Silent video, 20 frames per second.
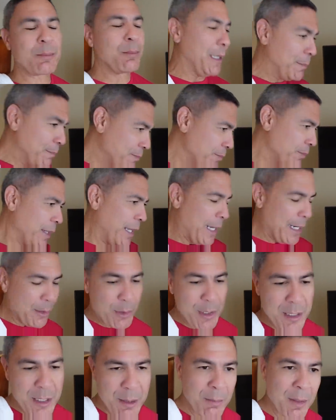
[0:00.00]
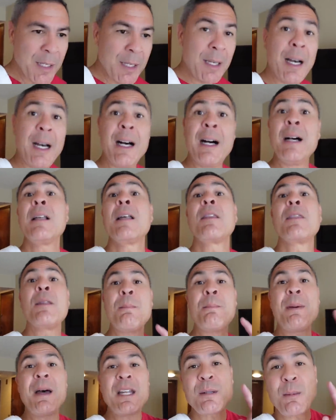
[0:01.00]
But anyways, the
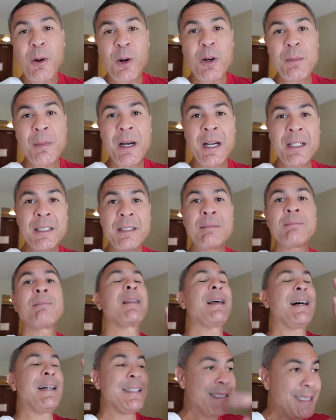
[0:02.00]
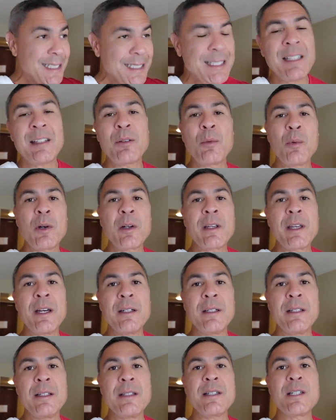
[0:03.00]
best part about it, I did get the workout
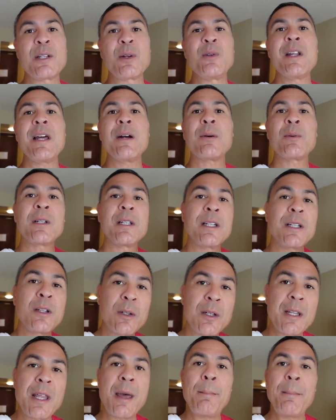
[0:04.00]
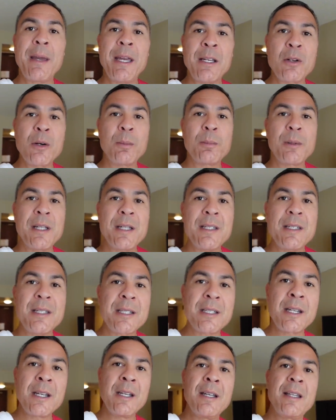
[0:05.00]
in, so now we're gonna go to that Mango place,